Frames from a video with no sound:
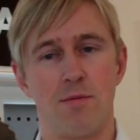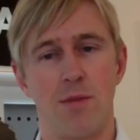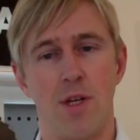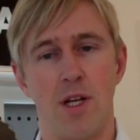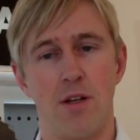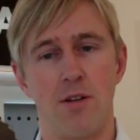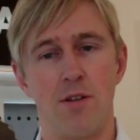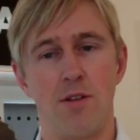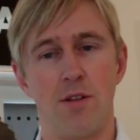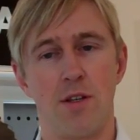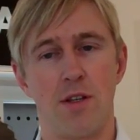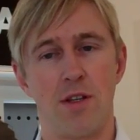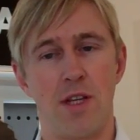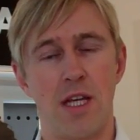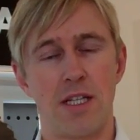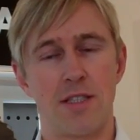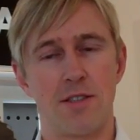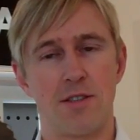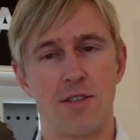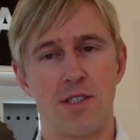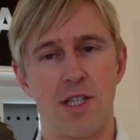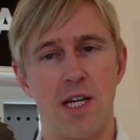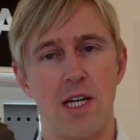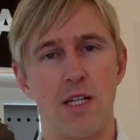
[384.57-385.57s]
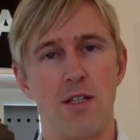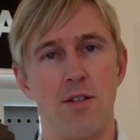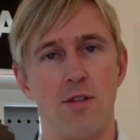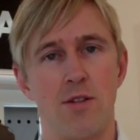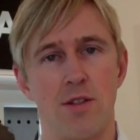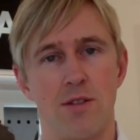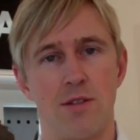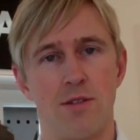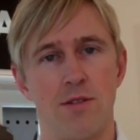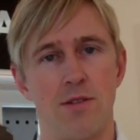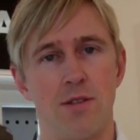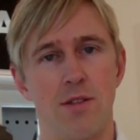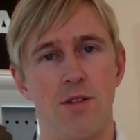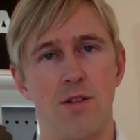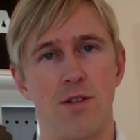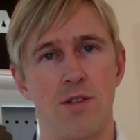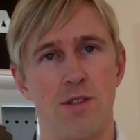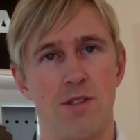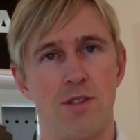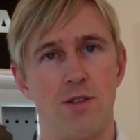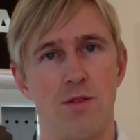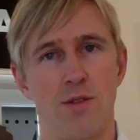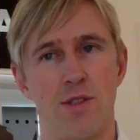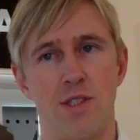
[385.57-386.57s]
at the end of the day you
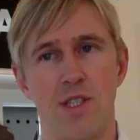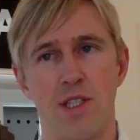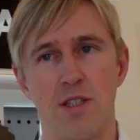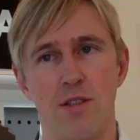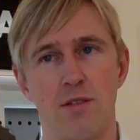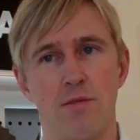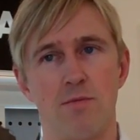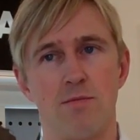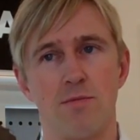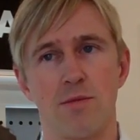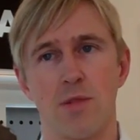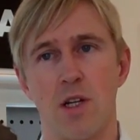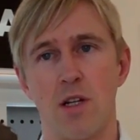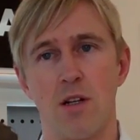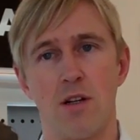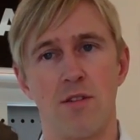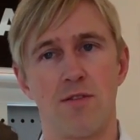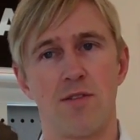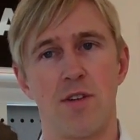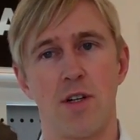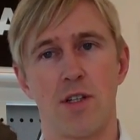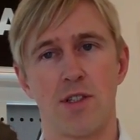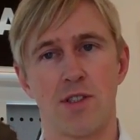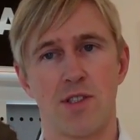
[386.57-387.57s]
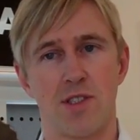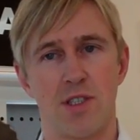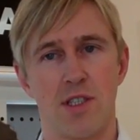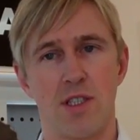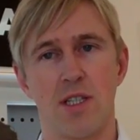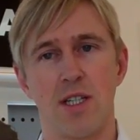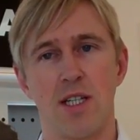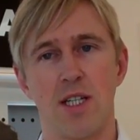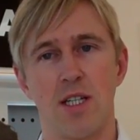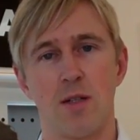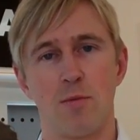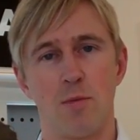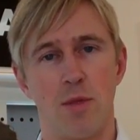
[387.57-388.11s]
can do a deal a lot faster,